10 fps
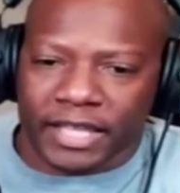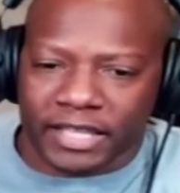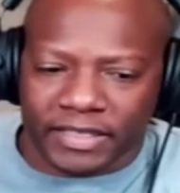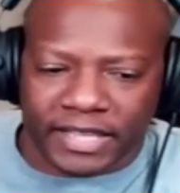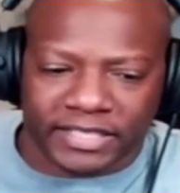
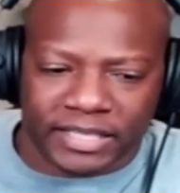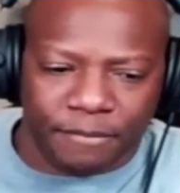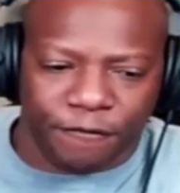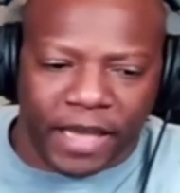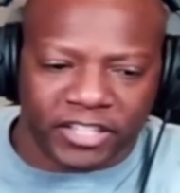that
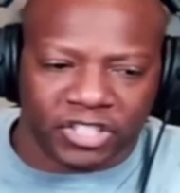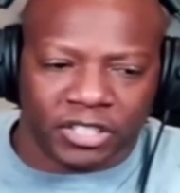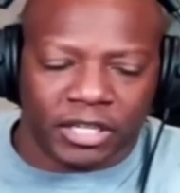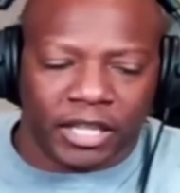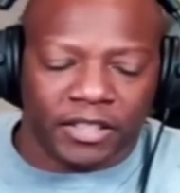same
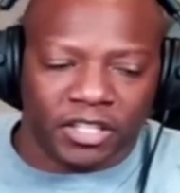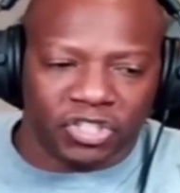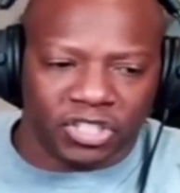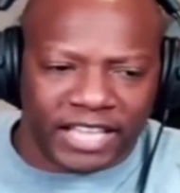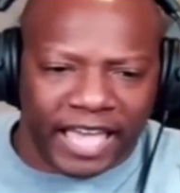fashion and
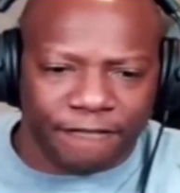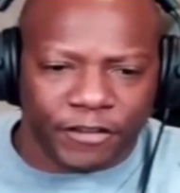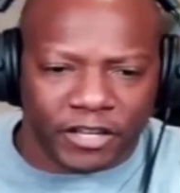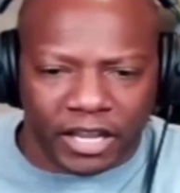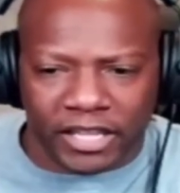then just
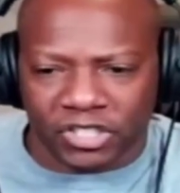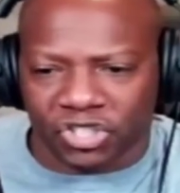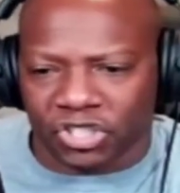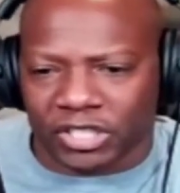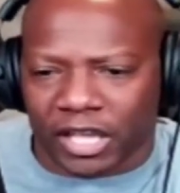have it
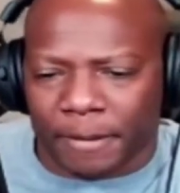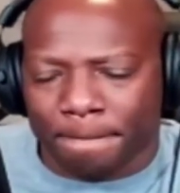as just,